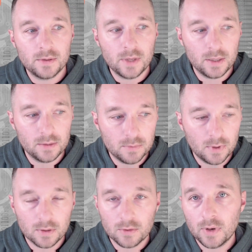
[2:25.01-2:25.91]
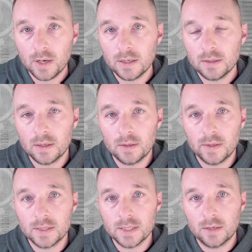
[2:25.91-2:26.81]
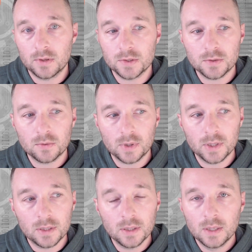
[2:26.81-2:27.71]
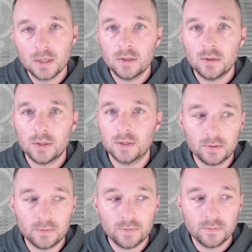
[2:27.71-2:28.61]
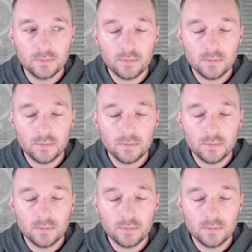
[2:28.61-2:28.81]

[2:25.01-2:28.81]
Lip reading: they are great, and they tell this story of